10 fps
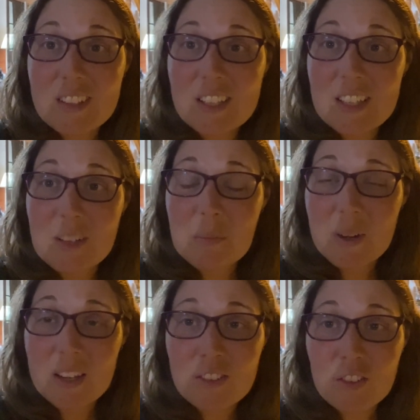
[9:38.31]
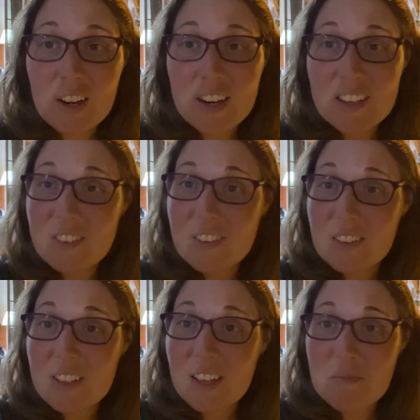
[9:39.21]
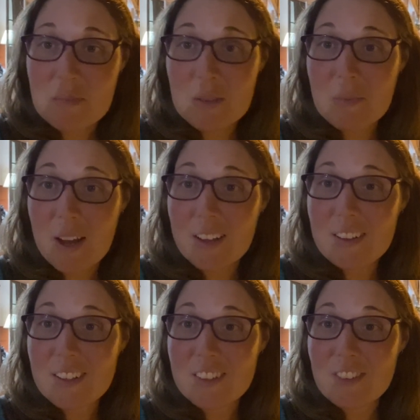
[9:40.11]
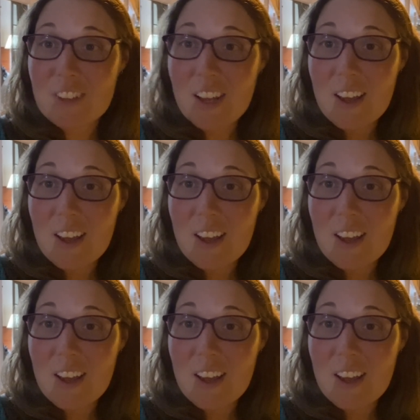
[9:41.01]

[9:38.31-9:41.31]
keep on trying to get big mileage.